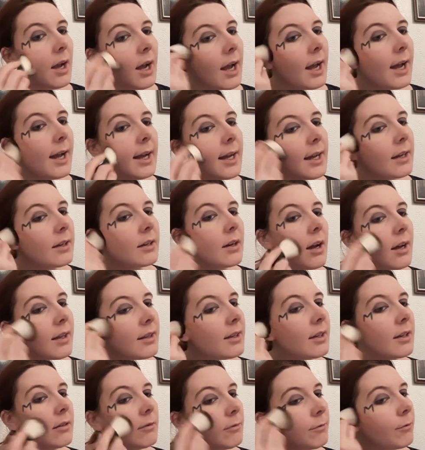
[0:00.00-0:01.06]
And I
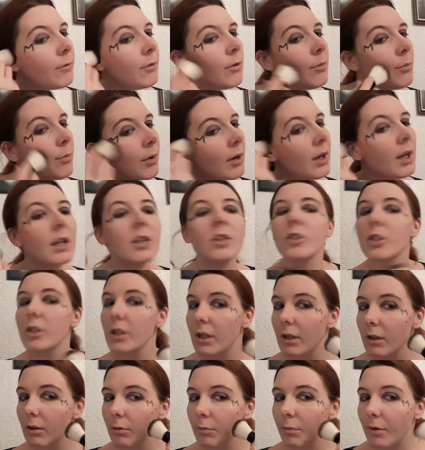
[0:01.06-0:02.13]
think for a blusher
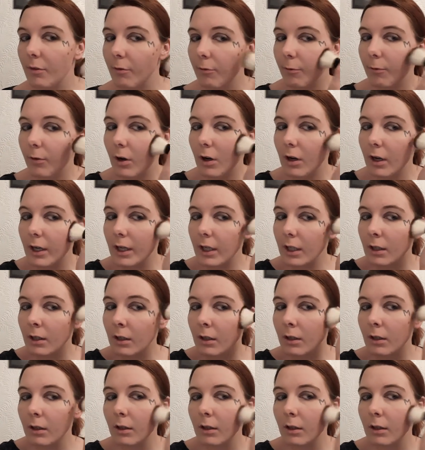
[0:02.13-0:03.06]
it would be fine.